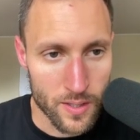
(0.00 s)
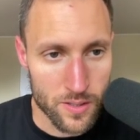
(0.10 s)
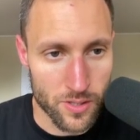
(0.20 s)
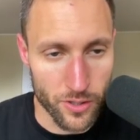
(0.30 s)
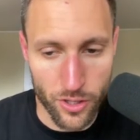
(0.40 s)

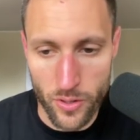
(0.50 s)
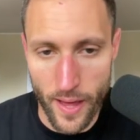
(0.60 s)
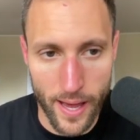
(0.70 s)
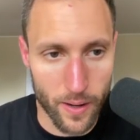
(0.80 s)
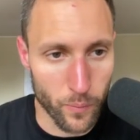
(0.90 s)
So to do
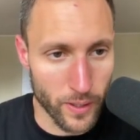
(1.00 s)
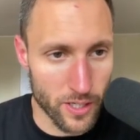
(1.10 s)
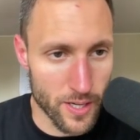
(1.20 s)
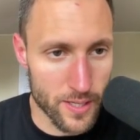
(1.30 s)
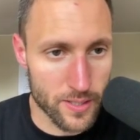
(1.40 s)
that, we
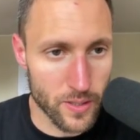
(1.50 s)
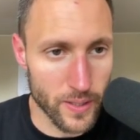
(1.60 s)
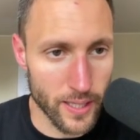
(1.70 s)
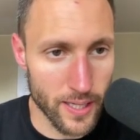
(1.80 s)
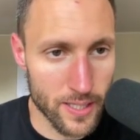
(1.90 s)
can just
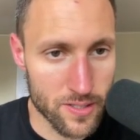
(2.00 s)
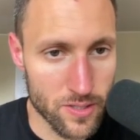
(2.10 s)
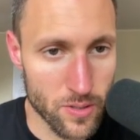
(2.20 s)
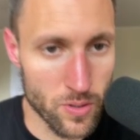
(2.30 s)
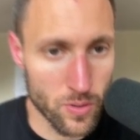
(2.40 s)
click
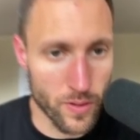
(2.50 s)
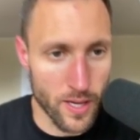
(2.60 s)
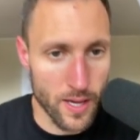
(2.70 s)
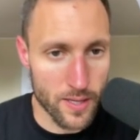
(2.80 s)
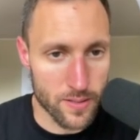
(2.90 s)
into
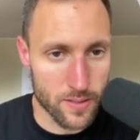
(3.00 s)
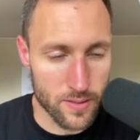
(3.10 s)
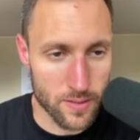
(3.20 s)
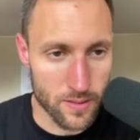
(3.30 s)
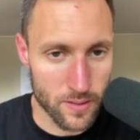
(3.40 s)

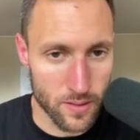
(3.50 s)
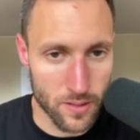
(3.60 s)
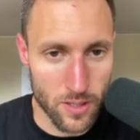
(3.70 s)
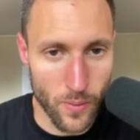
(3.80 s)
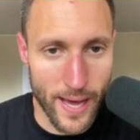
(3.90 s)
this
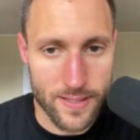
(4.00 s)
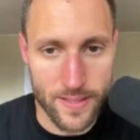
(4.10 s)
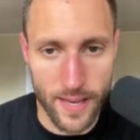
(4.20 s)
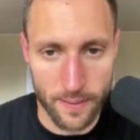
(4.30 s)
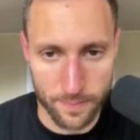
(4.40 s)
new ad
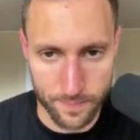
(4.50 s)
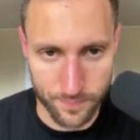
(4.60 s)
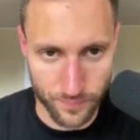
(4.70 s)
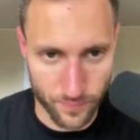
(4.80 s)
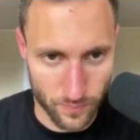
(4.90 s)
set,
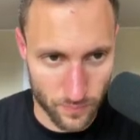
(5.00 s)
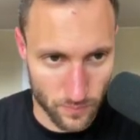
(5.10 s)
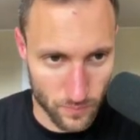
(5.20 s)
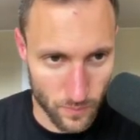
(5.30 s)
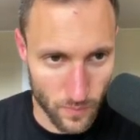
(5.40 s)

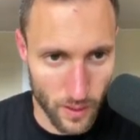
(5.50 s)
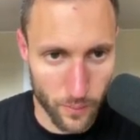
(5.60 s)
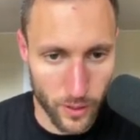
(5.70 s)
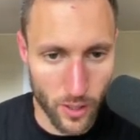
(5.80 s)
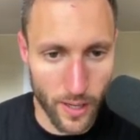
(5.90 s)

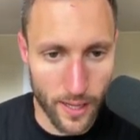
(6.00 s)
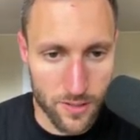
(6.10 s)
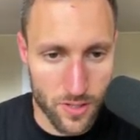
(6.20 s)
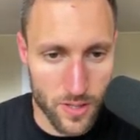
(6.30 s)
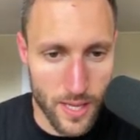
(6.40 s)
and we go down
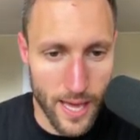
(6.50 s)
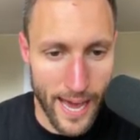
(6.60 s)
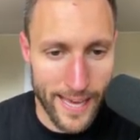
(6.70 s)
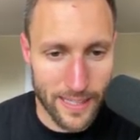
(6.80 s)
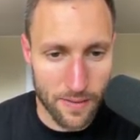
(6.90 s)
to the
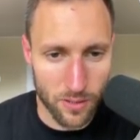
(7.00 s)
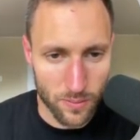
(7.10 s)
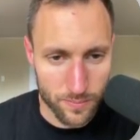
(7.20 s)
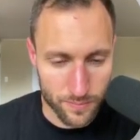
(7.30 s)
ad level.